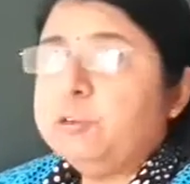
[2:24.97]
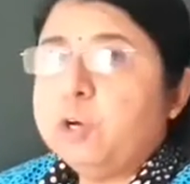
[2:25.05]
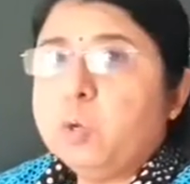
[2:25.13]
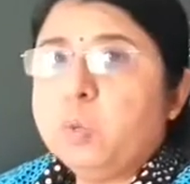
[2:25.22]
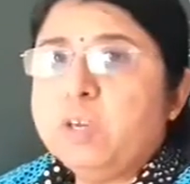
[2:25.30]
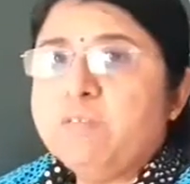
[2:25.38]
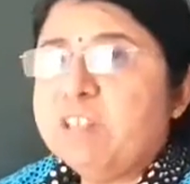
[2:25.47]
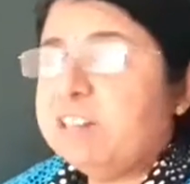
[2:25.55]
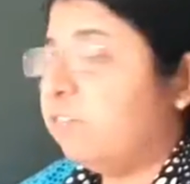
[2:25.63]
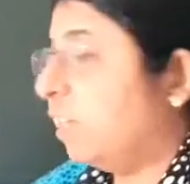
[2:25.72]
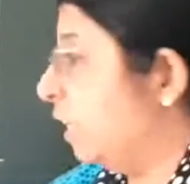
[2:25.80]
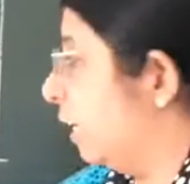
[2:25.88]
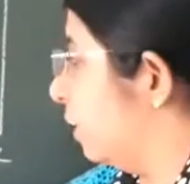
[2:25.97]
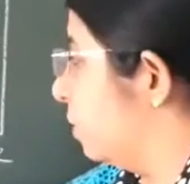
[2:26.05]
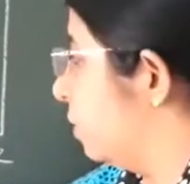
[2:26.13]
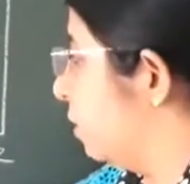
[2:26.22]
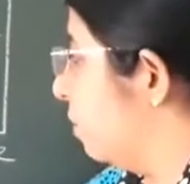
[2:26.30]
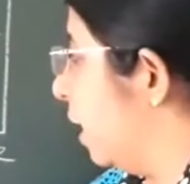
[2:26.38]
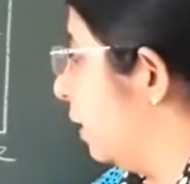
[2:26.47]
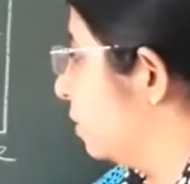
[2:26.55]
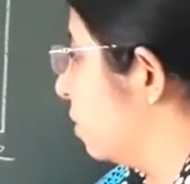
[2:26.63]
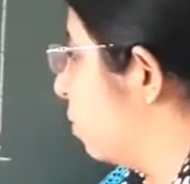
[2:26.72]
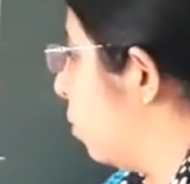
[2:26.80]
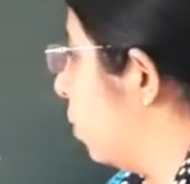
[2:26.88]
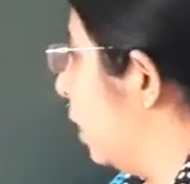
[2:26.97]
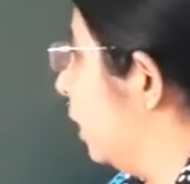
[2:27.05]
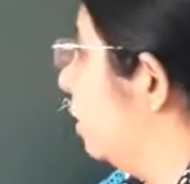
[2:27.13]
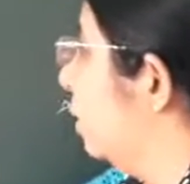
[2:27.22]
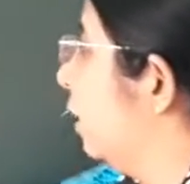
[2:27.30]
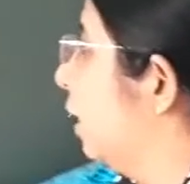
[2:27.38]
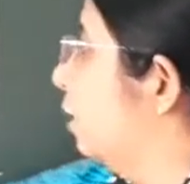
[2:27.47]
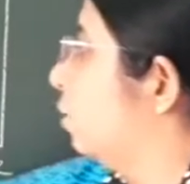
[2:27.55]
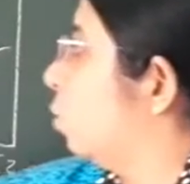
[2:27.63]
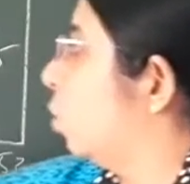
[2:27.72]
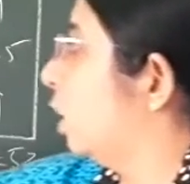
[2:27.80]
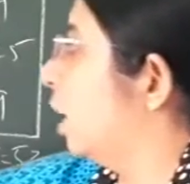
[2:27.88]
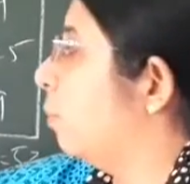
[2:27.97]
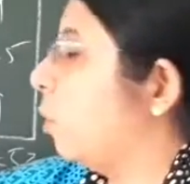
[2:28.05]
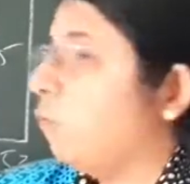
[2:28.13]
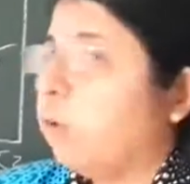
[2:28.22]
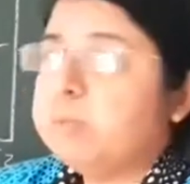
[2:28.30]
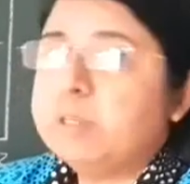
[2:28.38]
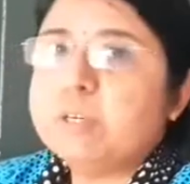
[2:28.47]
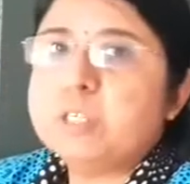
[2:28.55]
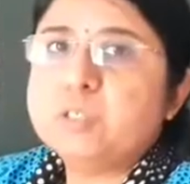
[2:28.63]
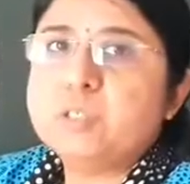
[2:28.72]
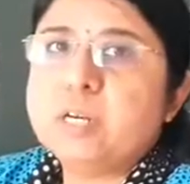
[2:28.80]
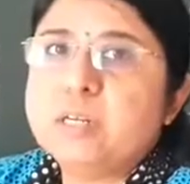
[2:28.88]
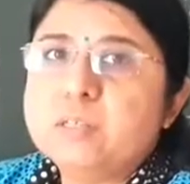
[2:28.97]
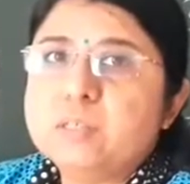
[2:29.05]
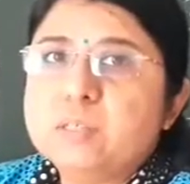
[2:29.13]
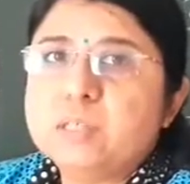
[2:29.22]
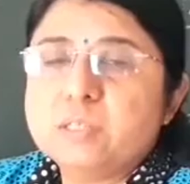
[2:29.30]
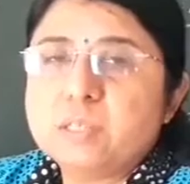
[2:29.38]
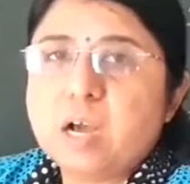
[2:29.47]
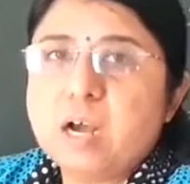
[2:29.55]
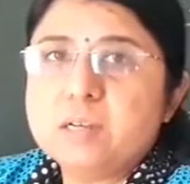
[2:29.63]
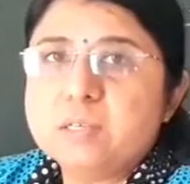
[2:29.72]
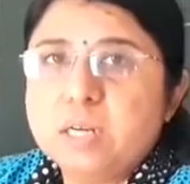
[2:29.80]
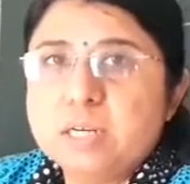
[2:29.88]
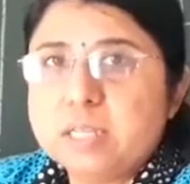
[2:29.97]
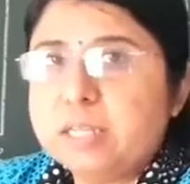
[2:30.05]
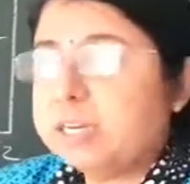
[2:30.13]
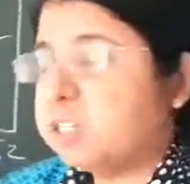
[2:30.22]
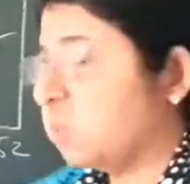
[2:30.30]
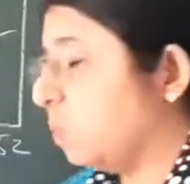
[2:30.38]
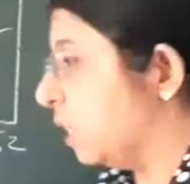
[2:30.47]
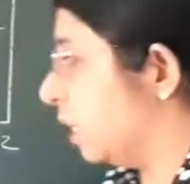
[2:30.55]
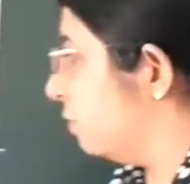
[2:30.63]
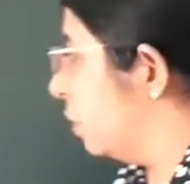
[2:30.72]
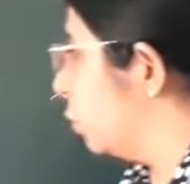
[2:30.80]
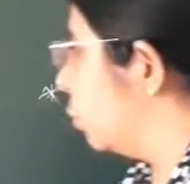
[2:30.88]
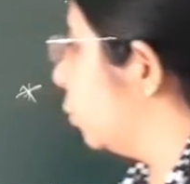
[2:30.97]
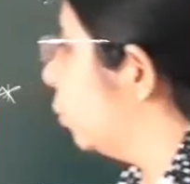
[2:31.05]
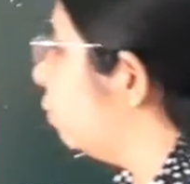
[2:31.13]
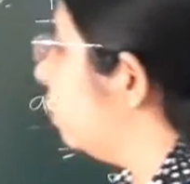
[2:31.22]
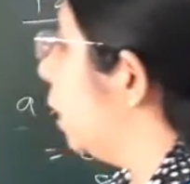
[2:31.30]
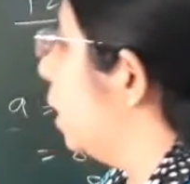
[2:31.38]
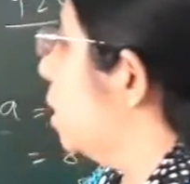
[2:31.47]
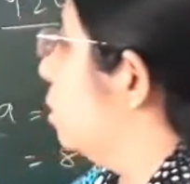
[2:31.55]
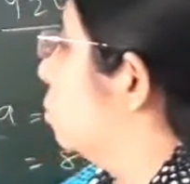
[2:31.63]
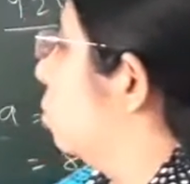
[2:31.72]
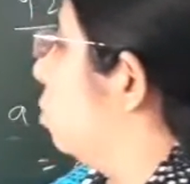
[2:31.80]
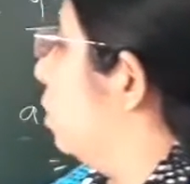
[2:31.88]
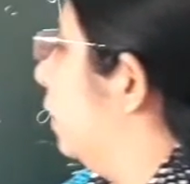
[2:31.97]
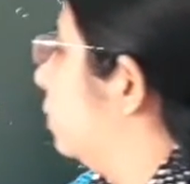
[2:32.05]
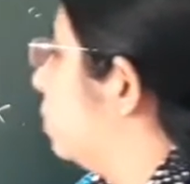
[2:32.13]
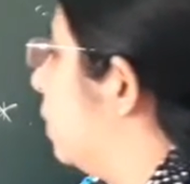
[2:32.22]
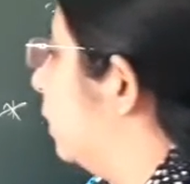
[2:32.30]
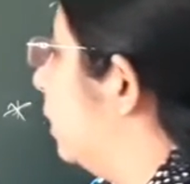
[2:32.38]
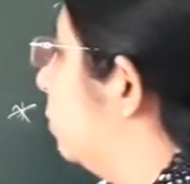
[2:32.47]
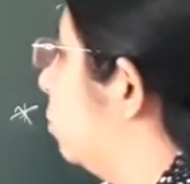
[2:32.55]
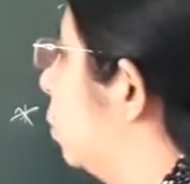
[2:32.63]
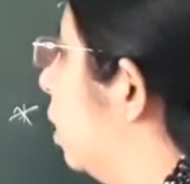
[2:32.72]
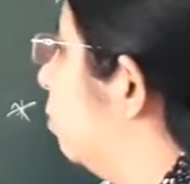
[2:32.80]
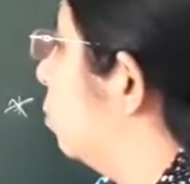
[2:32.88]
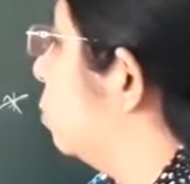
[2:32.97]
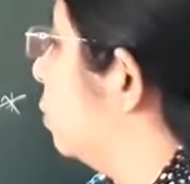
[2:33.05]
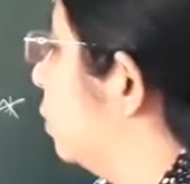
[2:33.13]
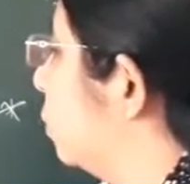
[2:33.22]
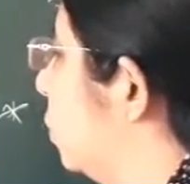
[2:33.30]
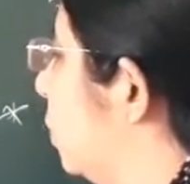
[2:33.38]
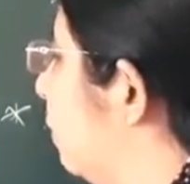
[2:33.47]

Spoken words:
you are knowing very well, that is sigma x upon n total number of observations, that is 6 cars data that has been given to you. So x bar, that would come to 16